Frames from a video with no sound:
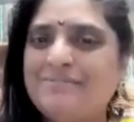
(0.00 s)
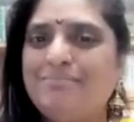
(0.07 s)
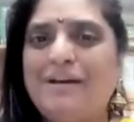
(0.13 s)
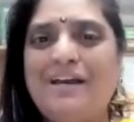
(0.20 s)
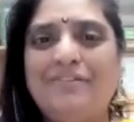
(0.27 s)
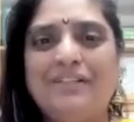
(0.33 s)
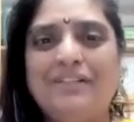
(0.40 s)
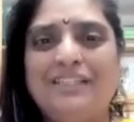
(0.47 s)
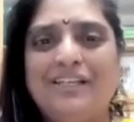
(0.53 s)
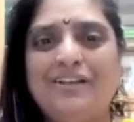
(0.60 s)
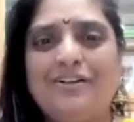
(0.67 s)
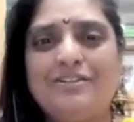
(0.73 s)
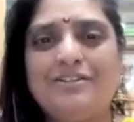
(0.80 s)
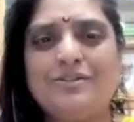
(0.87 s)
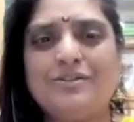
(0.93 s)
Parvati
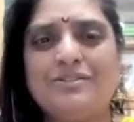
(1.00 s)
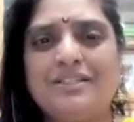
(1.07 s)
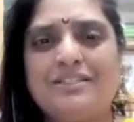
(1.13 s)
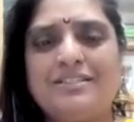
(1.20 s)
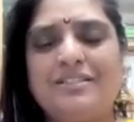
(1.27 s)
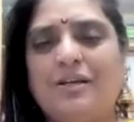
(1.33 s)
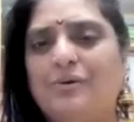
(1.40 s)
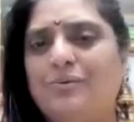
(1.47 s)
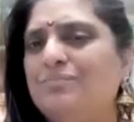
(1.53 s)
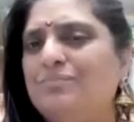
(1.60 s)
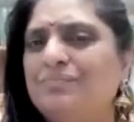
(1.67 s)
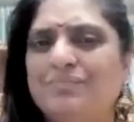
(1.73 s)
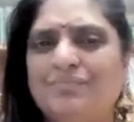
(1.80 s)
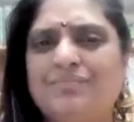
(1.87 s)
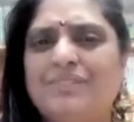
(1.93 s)
also sits down.
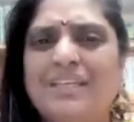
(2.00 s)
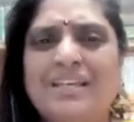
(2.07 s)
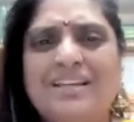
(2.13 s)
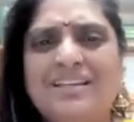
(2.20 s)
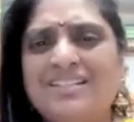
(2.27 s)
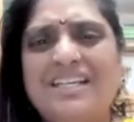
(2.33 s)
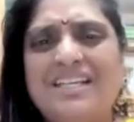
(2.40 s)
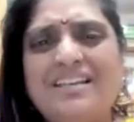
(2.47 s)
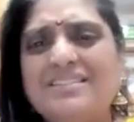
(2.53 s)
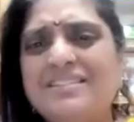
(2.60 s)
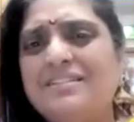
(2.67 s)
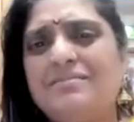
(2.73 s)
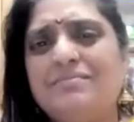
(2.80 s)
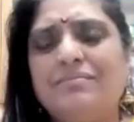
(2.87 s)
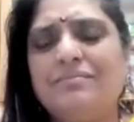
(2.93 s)
She
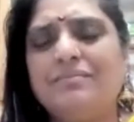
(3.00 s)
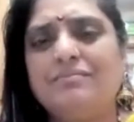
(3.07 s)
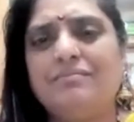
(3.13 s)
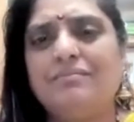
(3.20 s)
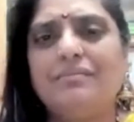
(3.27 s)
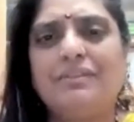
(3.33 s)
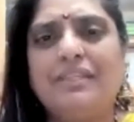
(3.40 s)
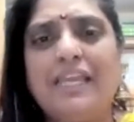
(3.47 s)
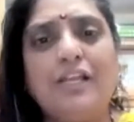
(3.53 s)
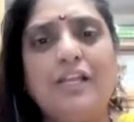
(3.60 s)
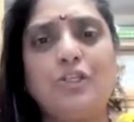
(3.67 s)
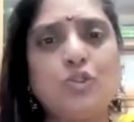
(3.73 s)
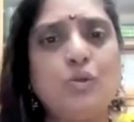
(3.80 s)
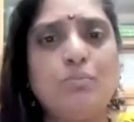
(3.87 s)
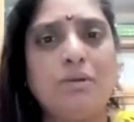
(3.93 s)
doesn't
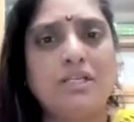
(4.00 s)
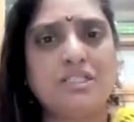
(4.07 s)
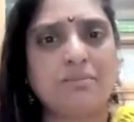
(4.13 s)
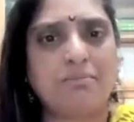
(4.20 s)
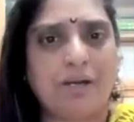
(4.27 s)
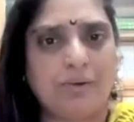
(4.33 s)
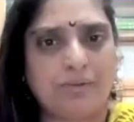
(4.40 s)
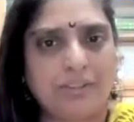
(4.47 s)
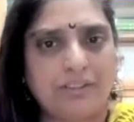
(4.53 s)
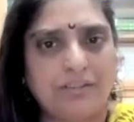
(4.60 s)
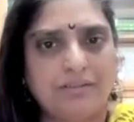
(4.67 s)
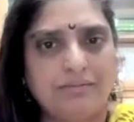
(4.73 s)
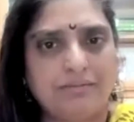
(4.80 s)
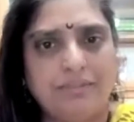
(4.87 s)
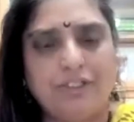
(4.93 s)
think too much about it.
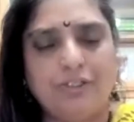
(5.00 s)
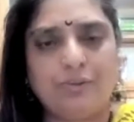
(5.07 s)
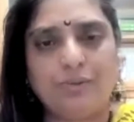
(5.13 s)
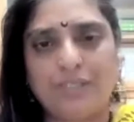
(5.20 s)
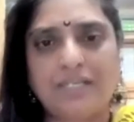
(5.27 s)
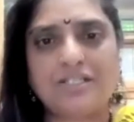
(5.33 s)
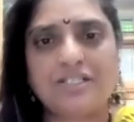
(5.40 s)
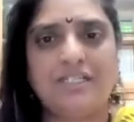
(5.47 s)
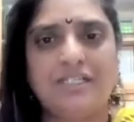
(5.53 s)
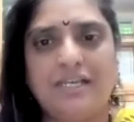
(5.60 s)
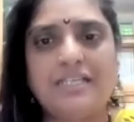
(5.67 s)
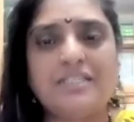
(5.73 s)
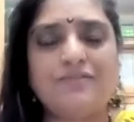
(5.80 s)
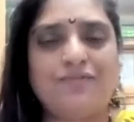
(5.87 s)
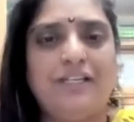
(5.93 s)
Yes, she
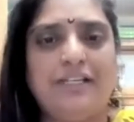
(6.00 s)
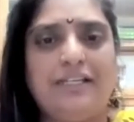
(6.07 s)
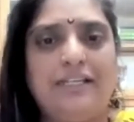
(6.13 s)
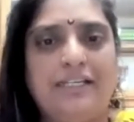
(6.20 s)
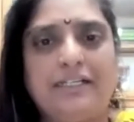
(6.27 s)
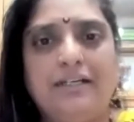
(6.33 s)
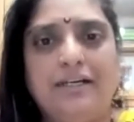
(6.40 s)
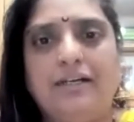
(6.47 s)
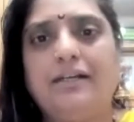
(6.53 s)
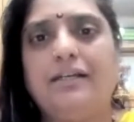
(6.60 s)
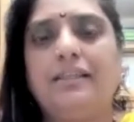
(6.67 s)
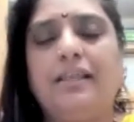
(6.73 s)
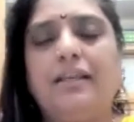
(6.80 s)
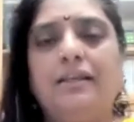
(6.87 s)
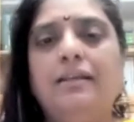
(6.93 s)
does feel a little hurt
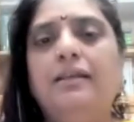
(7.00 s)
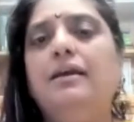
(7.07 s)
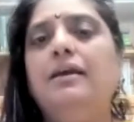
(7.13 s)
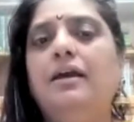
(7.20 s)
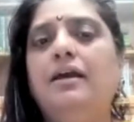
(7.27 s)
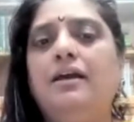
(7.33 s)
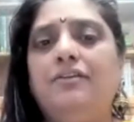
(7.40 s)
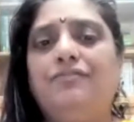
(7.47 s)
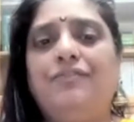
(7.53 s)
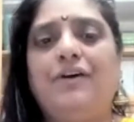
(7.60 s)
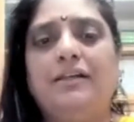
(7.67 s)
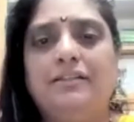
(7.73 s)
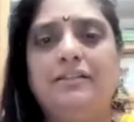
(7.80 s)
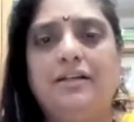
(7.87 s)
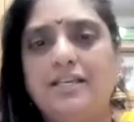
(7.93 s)
that her
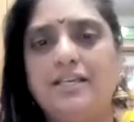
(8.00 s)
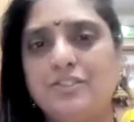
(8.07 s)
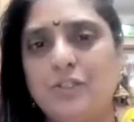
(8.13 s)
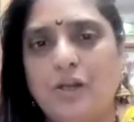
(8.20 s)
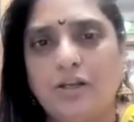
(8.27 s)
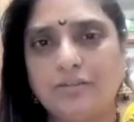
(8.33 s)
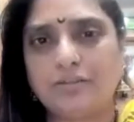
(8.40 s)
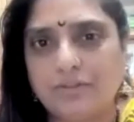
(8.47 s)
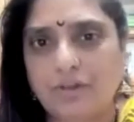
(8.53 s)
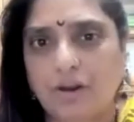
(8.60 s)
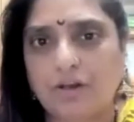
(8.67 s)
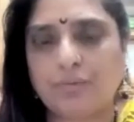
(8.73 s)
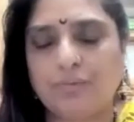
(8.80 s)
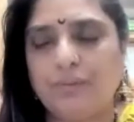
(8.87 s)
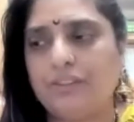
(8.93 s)
father has not
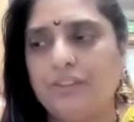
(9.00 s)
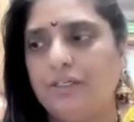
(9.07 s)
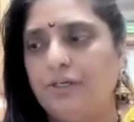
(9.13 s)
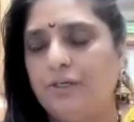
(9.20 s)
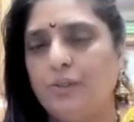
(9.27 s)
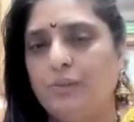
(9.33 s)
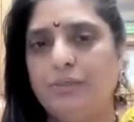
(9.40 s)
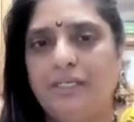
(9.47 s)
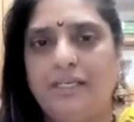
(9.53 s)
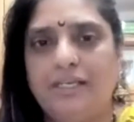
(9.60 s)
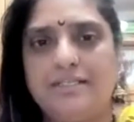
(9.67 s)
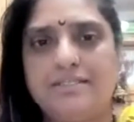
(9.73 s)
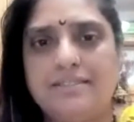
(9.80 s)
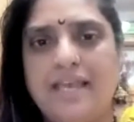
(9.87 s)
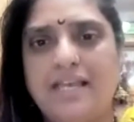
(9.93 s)
talked with her, nobody
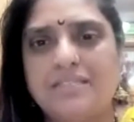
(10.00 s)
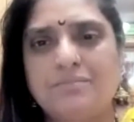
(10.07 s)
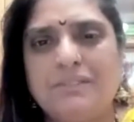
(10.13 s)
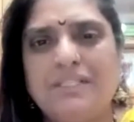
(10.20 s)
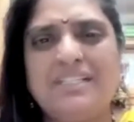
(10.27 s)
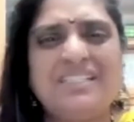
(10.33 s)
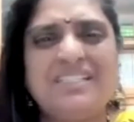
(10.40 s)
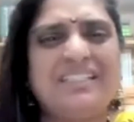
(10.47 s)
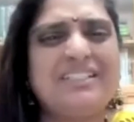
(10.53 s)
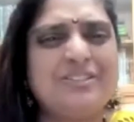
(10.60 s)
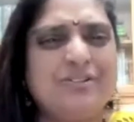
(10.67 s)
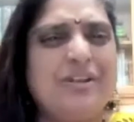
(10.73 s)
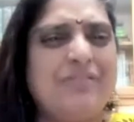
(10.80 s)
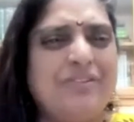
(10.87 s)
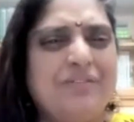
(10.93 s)
else has, but then she thinks,
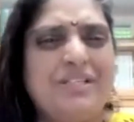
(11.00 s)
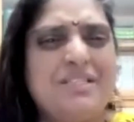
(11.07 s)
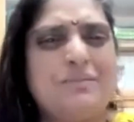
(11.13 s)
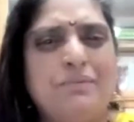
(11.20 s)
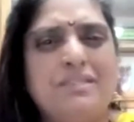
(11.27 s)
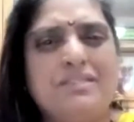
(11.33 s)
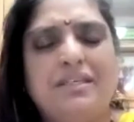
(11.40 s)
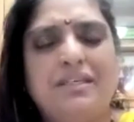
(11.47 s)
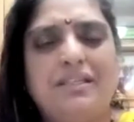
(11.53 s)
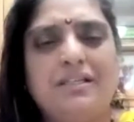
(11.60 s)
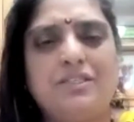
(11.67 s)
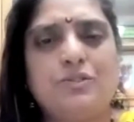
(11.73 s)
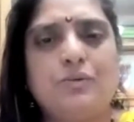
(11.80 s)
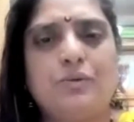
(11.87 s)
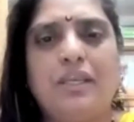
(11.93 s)
everyone is busy,
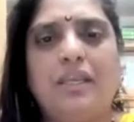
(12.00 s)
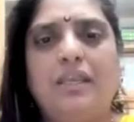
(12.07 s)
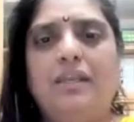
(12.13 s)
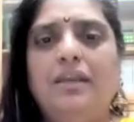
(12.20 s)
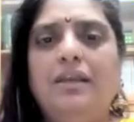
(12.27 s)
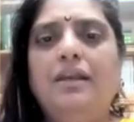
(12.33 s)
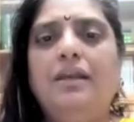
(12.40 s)
that's okay.